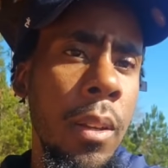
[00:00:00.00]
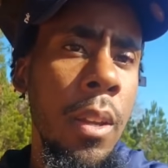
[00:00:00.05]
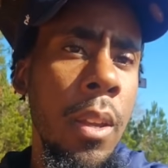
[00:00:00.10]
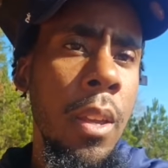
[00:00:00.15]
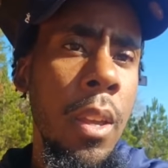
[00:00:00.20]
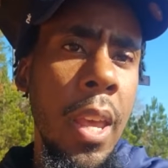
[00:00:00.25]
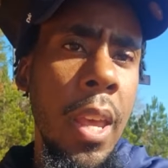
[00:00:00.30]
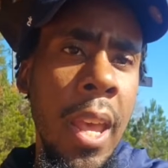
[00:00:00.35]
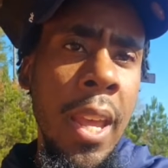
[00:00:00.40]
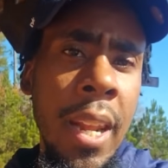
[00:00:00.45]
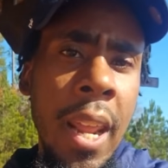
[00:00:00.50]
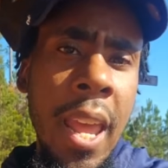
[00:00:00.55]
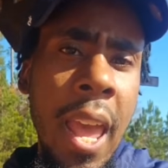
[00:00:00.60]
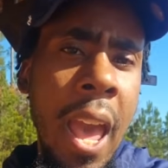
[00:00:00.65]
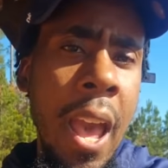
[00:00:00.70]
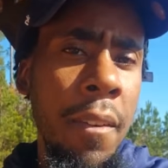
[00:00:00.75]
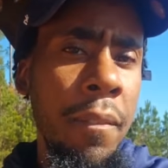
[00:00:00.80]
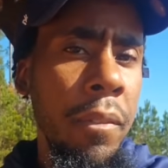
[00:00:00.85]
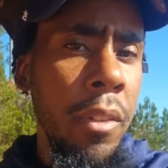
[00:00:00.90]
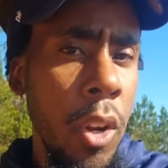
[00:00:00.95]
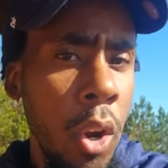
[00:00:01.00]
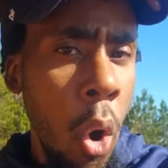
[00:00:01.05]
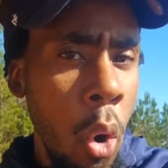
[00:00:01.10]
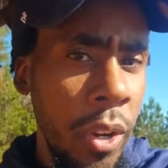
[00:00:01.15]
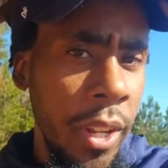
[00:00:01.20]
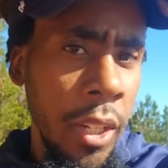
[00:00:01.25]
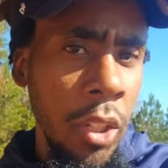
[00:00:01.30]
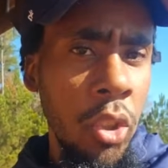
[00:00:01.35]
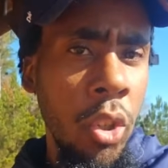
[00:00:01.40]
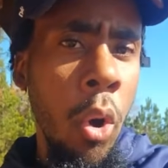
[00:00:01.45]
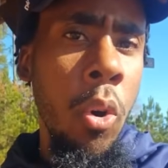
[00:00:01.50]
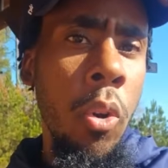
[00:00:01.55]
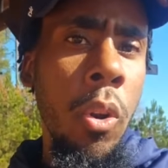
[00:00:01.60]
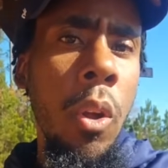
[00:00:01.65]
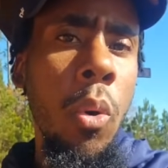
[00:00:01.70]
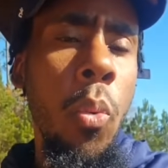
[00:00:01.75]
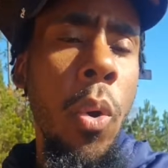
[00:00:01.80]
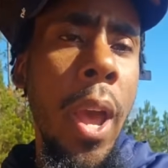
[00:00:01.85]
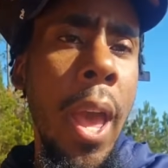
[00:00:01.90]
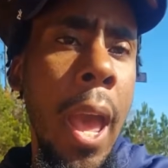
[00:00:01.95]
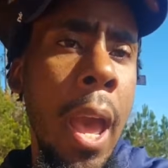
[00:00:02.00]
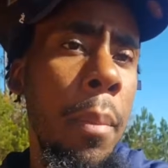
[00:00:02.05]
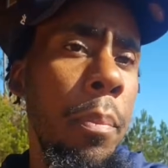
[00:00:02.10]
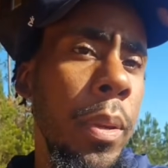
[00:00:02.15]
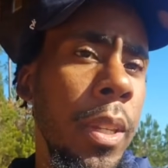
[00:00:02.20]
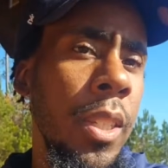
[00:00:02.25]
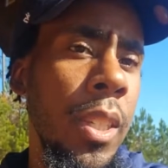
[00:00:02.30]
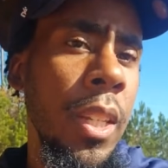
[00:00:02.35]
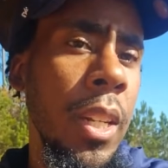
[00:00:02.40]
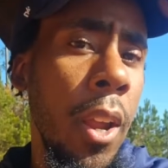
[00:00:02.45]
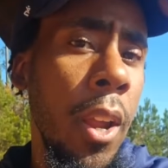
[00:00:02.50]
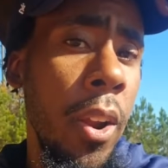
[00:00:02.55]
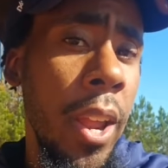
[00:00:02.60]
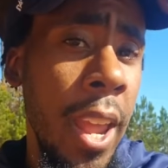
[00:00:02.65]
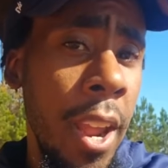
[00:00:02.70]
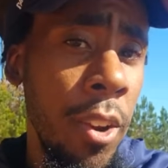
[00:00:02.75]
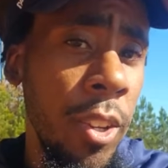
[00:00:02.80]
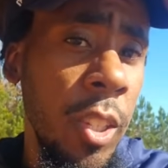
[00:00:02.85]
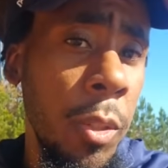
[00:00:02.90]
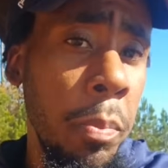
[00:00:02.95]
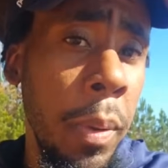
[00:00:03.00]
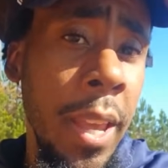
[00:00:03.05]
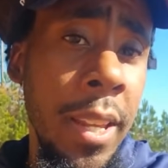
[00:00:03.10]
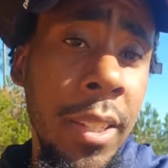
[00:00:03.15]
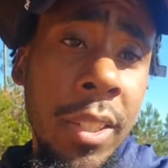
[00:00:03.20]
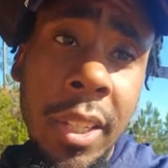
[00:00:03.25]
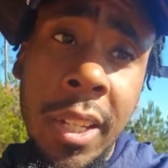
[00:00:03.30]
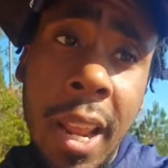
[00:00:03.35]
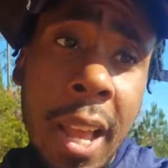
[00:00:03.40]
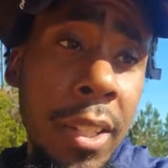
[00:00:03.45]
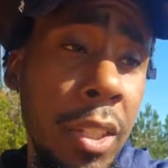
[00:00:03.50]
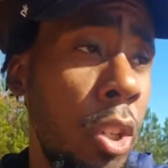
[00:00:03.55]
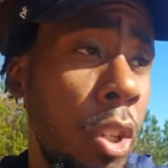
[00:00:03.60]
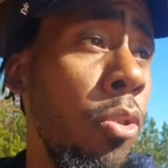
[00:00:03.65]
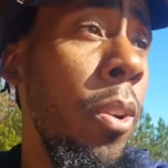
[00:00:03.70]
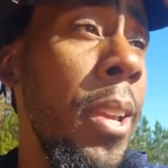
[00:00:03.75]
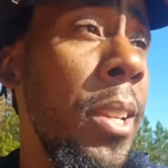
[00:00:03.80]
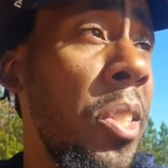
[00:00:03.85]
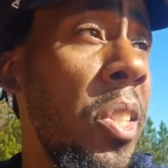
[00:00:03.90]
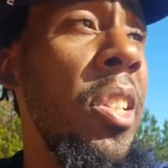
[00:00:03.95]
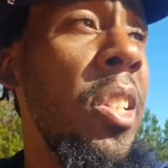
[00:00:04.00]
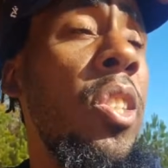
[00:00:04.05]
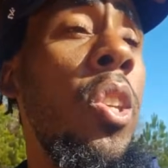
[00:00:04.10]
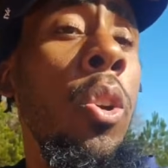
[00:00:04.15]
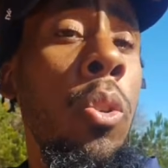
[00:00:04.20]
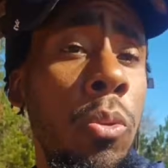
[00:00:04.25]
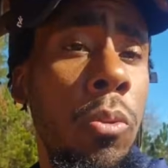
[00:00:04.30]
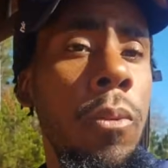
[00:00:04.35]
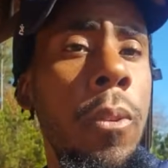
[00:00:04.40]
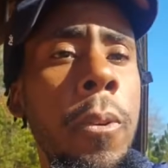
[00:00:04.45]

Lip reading: and they have no control of what happens in their airspace. And that's crazy too.